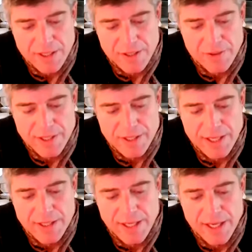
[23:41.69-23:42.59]
So it
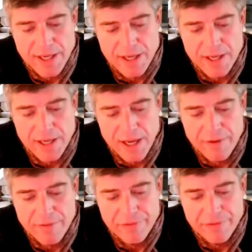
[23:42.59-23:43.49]
says here,
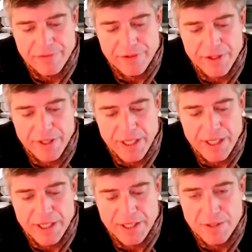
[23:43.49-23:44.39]
love
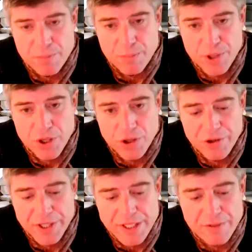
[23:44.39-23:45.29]
in its
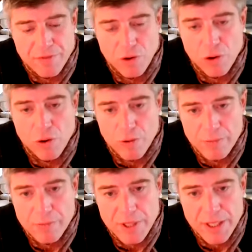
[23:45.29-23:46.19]
purest
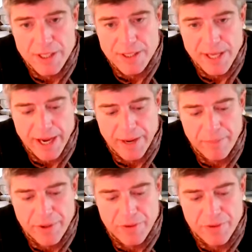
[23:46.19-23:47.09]
form is
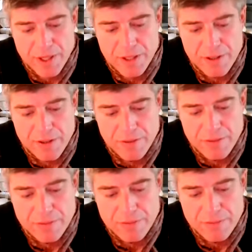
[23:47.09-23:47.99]
empathy.
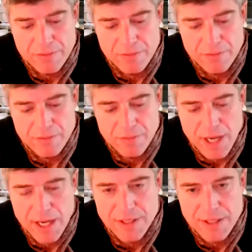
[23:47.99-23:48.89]

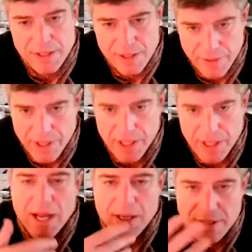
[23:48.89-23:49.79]
It's giving
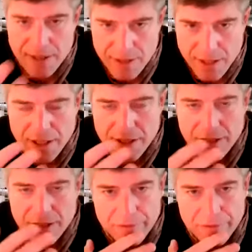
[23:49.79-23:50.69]
that as a kind
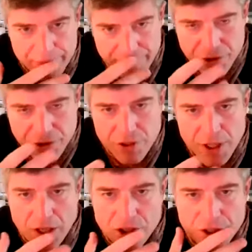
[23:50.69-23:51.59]
of
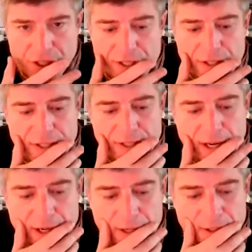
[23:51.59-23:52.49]
introduction in the
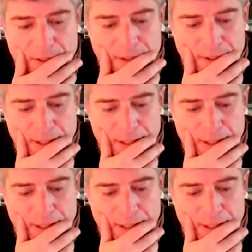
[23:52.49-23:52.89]
card.